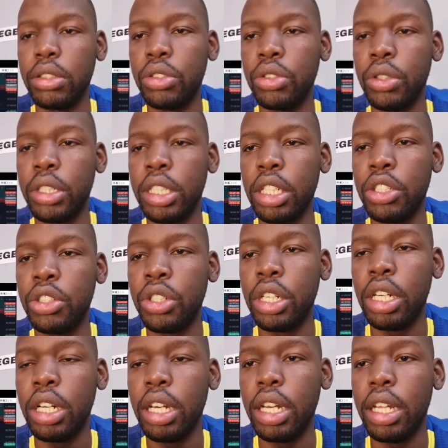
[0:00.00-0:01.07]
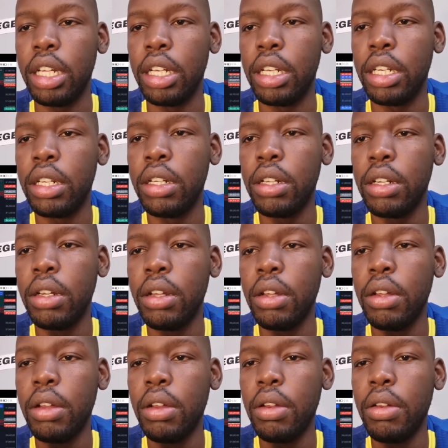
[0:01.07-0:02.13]
Join that trend line
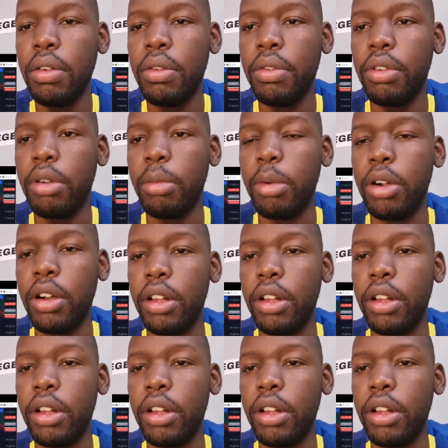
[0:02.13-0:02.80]
from